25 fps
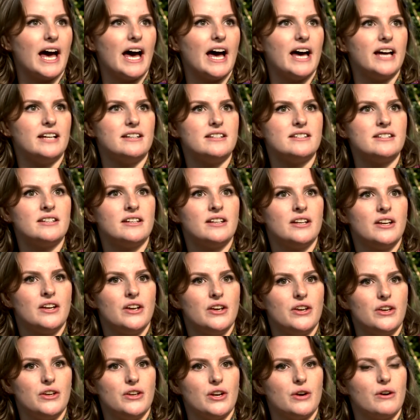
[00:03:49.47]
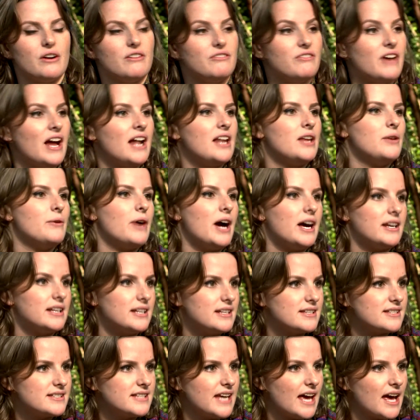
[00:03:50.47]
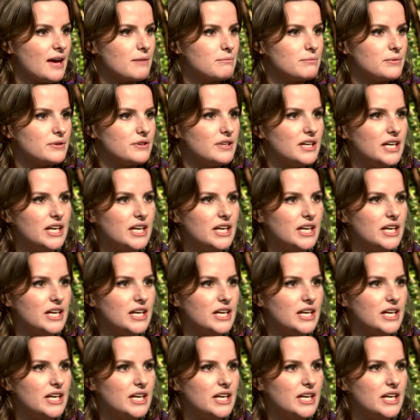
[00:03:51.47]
add a value-adding step.